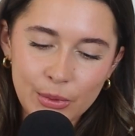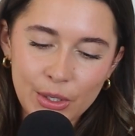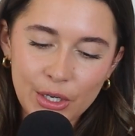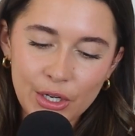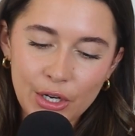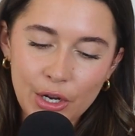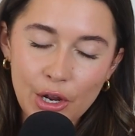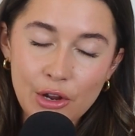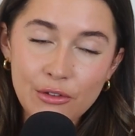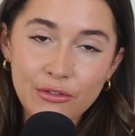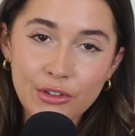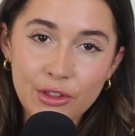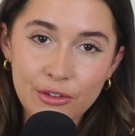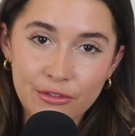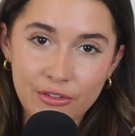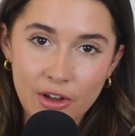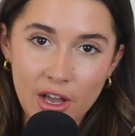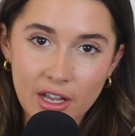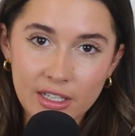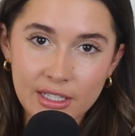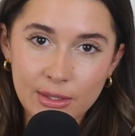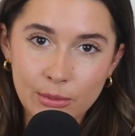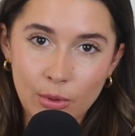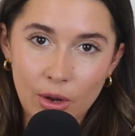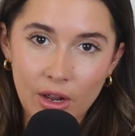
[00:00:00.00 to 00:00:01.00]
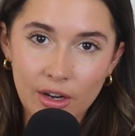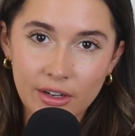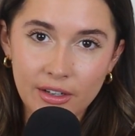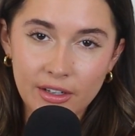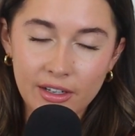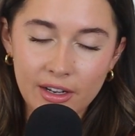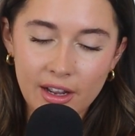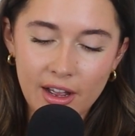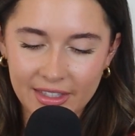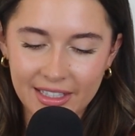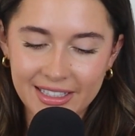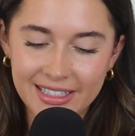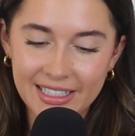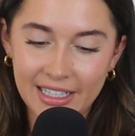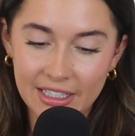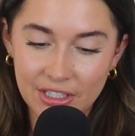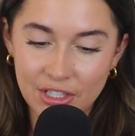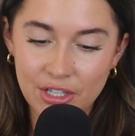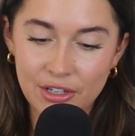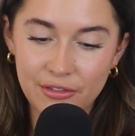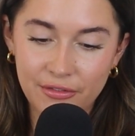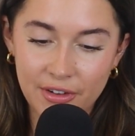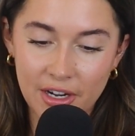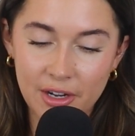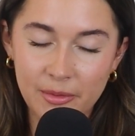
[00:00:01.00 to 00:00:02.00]
we're going to go for the first one. It's
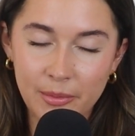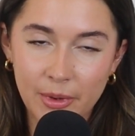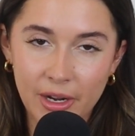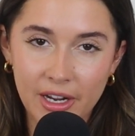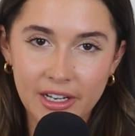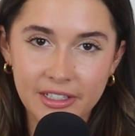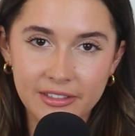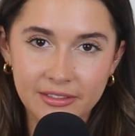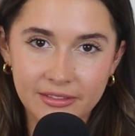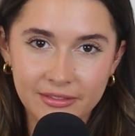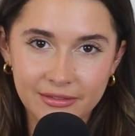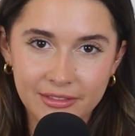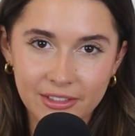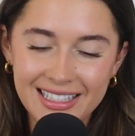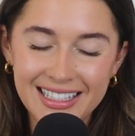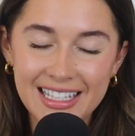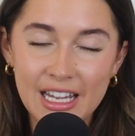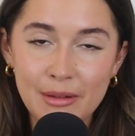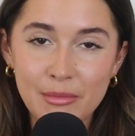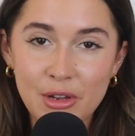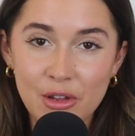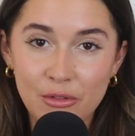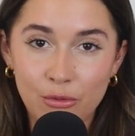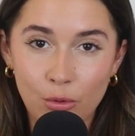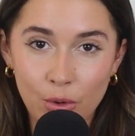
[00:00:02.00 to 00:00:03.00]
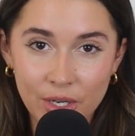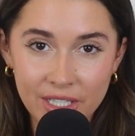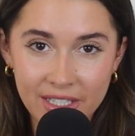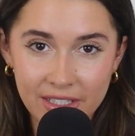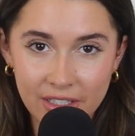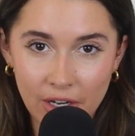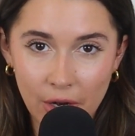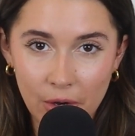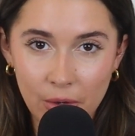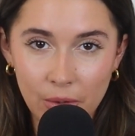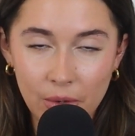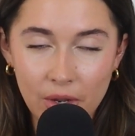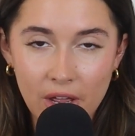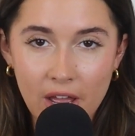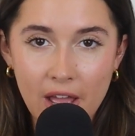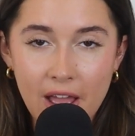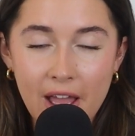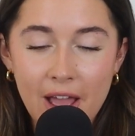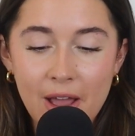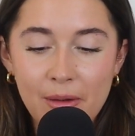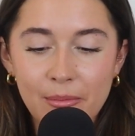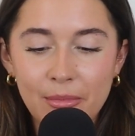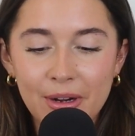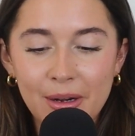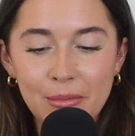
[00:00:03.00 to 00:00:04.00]
actually a friend of mine sent me a voice note,
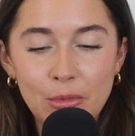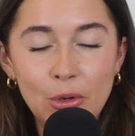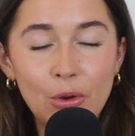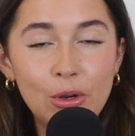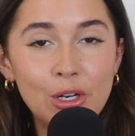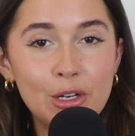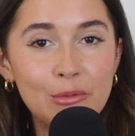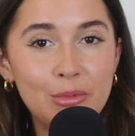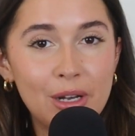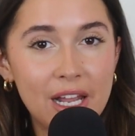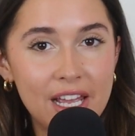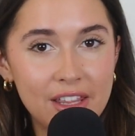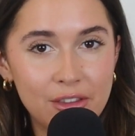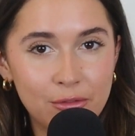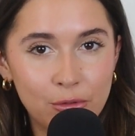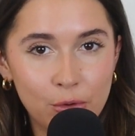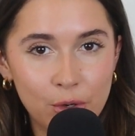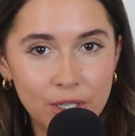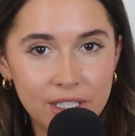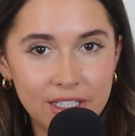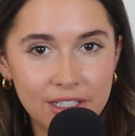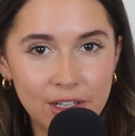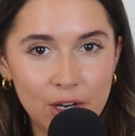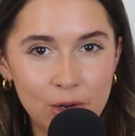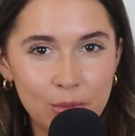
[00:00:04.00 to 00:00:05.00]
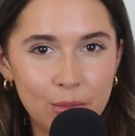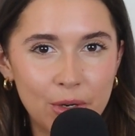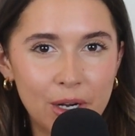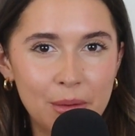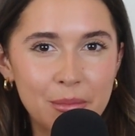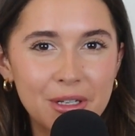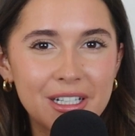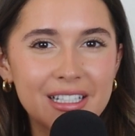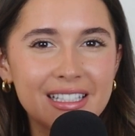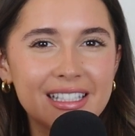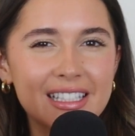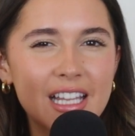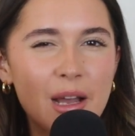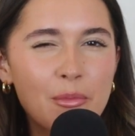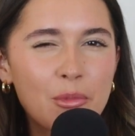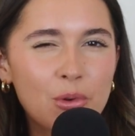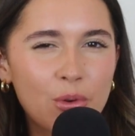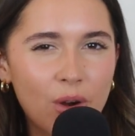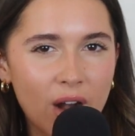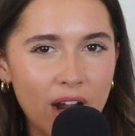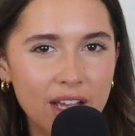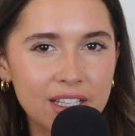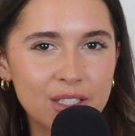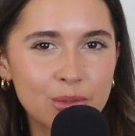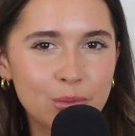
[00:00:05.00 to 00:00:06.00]
but I'm not going to play the voice note, but I'm going to
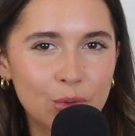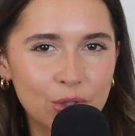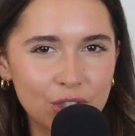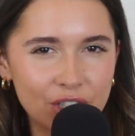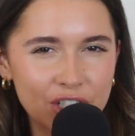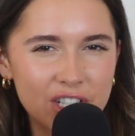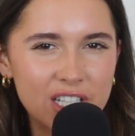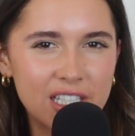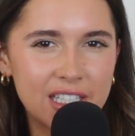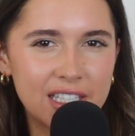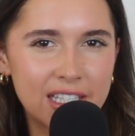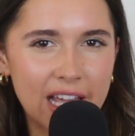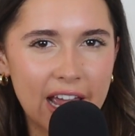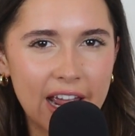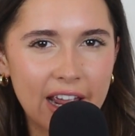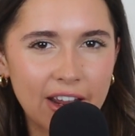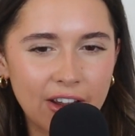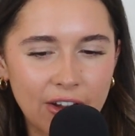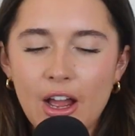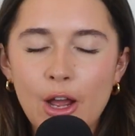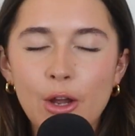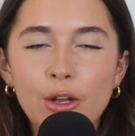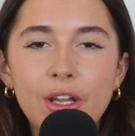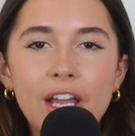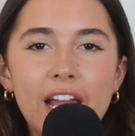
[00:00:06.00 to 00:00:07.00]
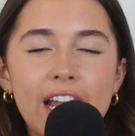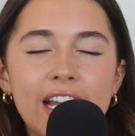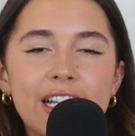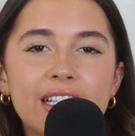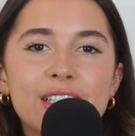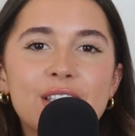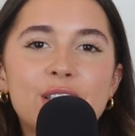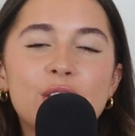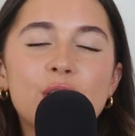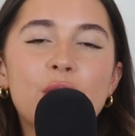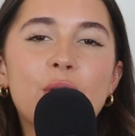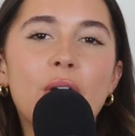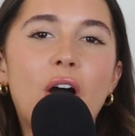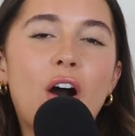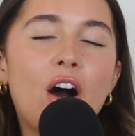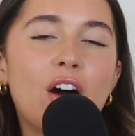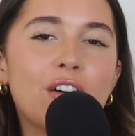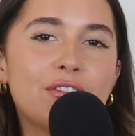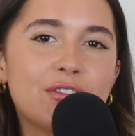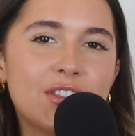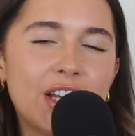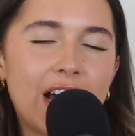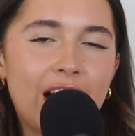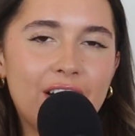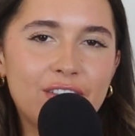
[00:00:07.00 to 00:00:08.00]
summarize what she's saying. Okay, so
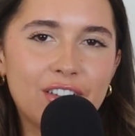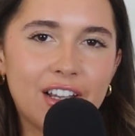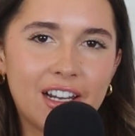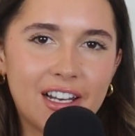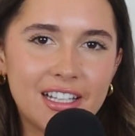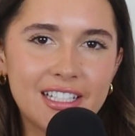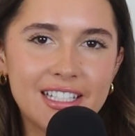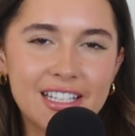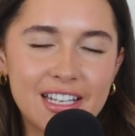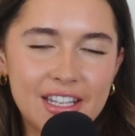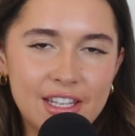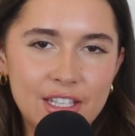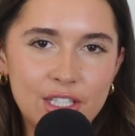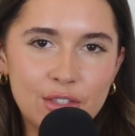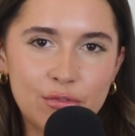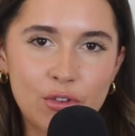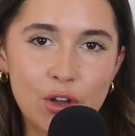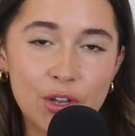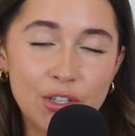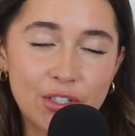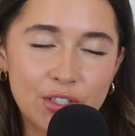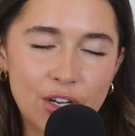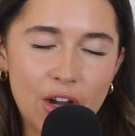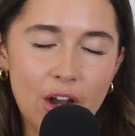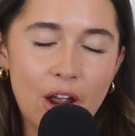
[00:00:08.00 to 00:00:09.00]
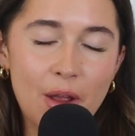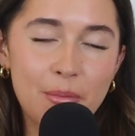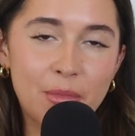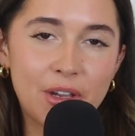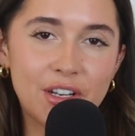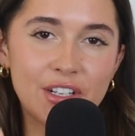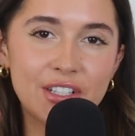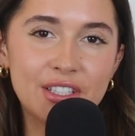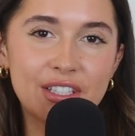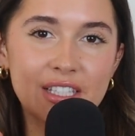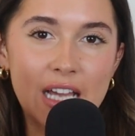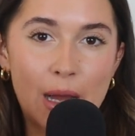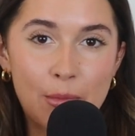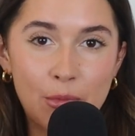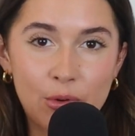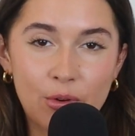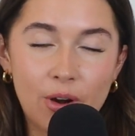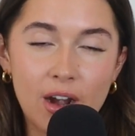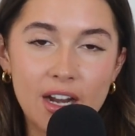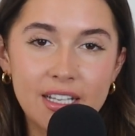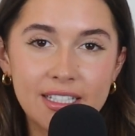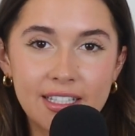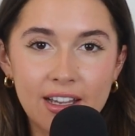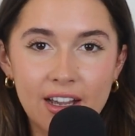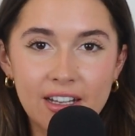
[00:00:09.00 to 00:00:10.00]
after having listened to this voice note, I'm going to
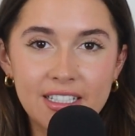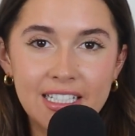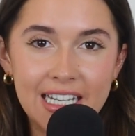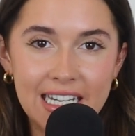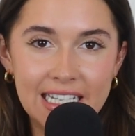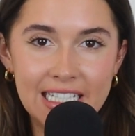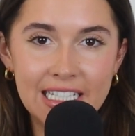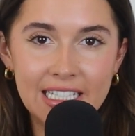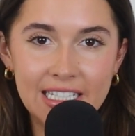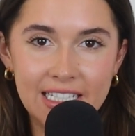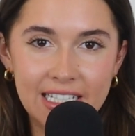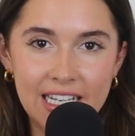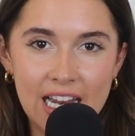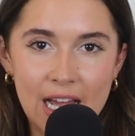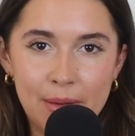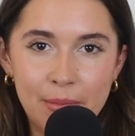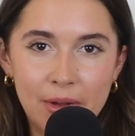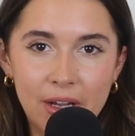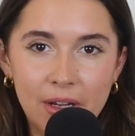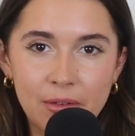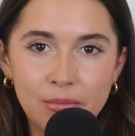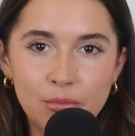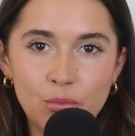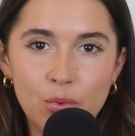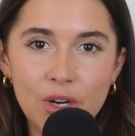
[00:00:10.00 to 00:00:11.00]
summarize her dating dilemma,